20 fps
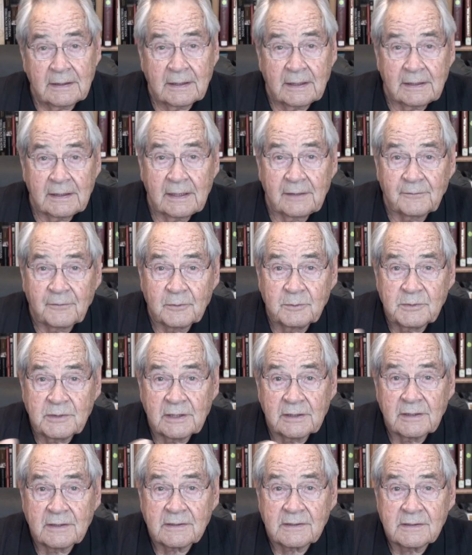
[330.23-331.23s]
And then from
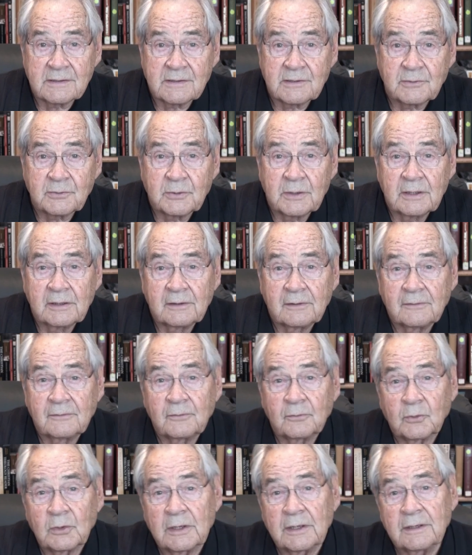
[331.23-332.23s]
Genesis
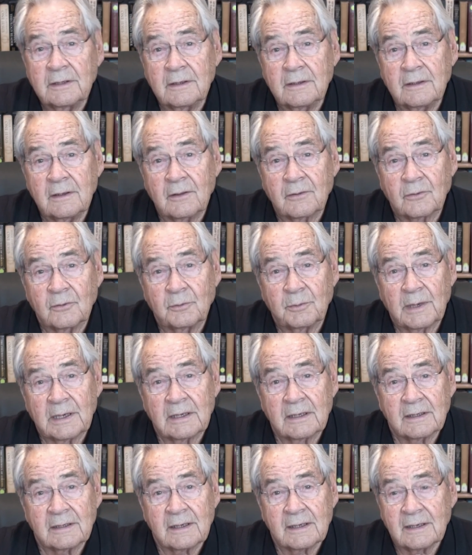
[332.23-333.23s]
12, 1 through
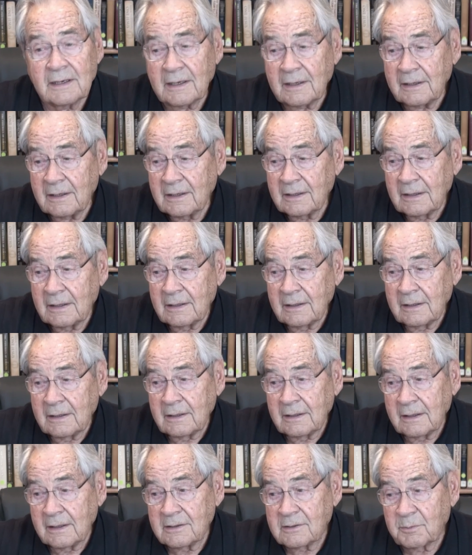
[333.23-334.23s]
Malachi,
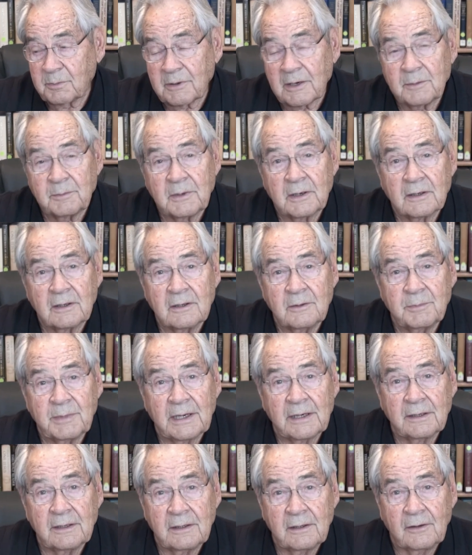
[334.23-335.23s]
it's primarily
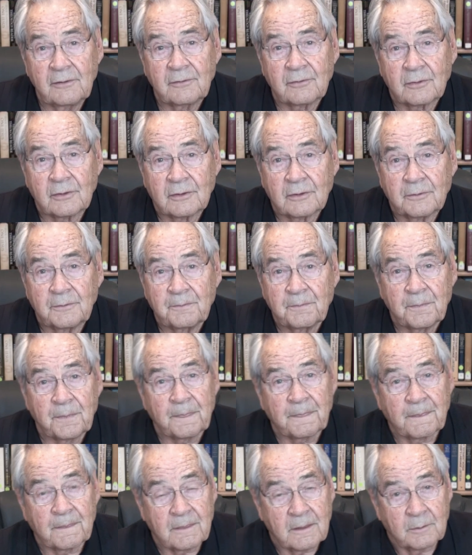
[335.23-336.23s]
about Israel.
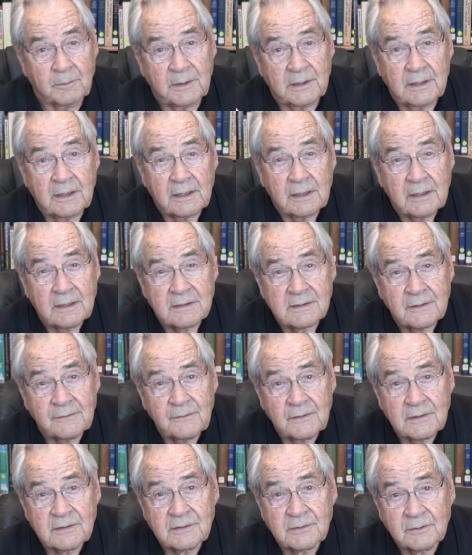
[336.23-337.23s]
The beginnings
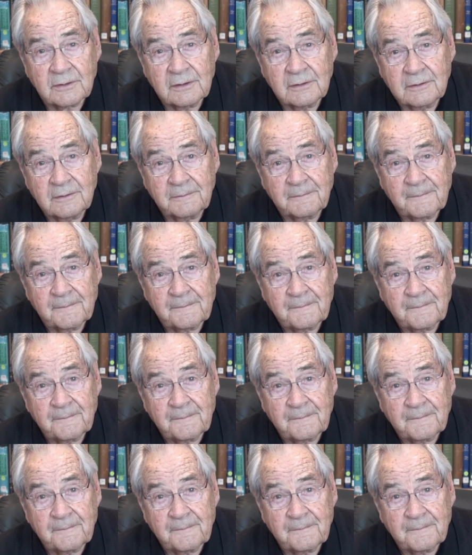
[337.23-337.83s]
of Israel.